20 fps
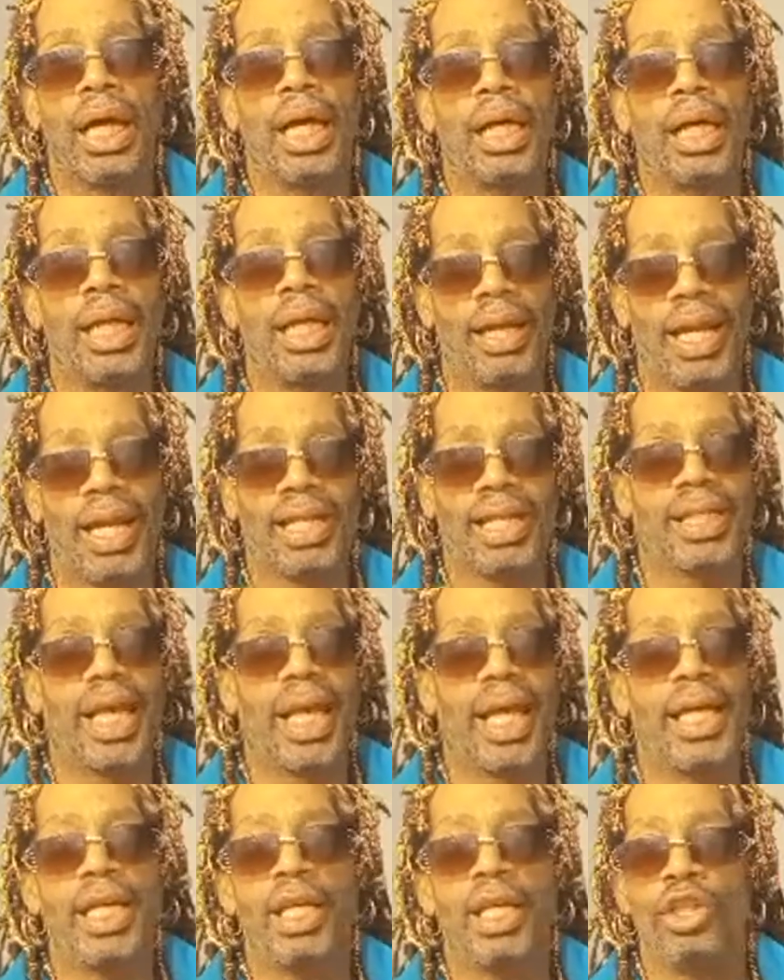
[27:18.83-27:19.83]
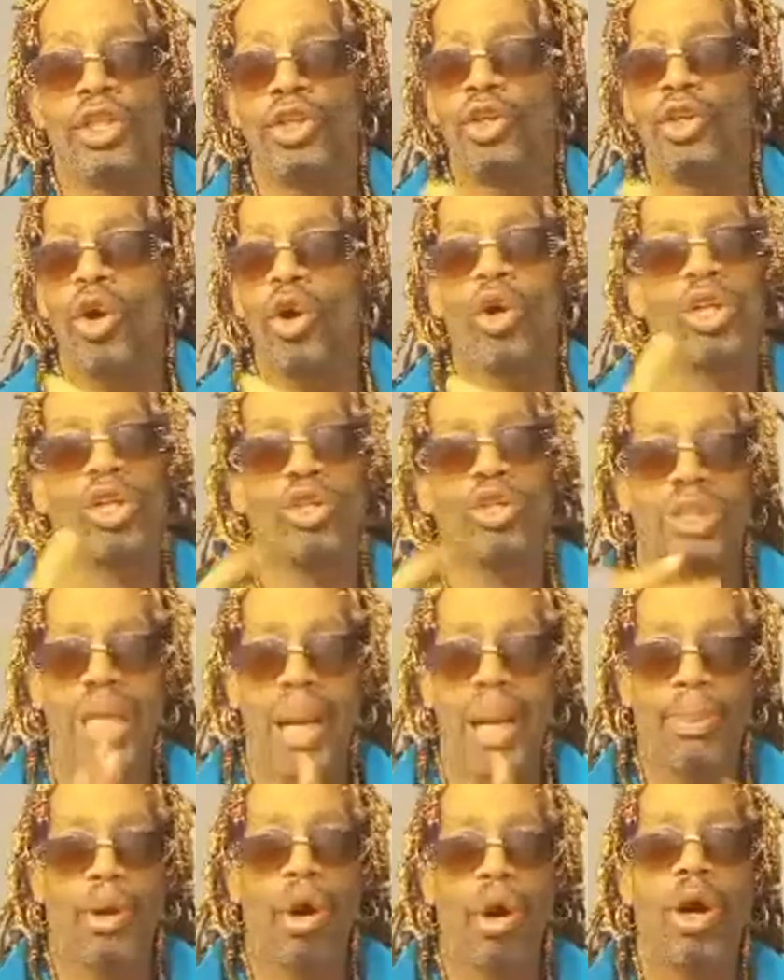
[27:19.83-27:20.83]
like let's say you
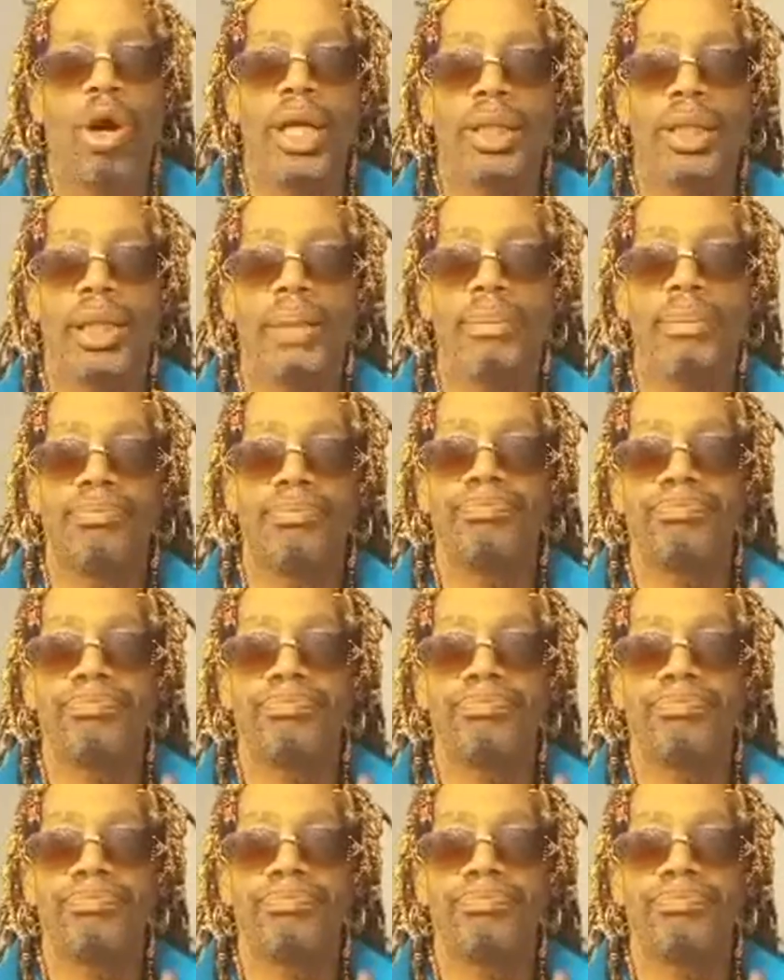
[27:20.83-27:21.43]
stop calling them,